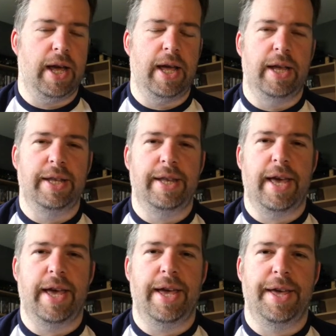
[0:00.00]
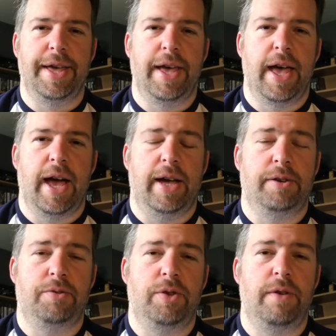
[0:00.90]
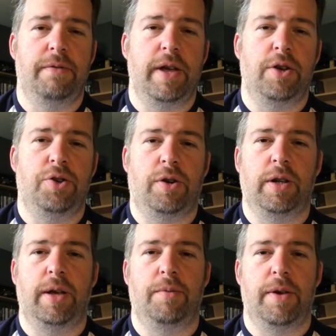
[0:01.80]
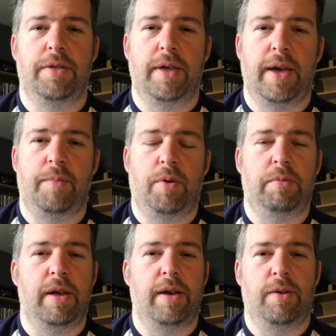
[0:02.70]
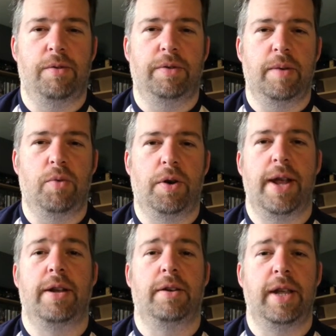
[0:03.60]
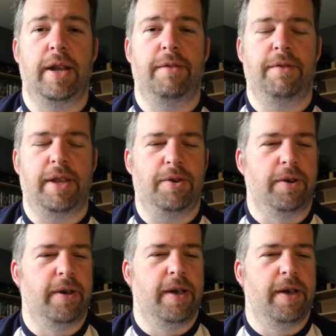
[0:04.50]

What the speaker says: and I shall see you very shortly with probably, hopefully, a more entertaining video.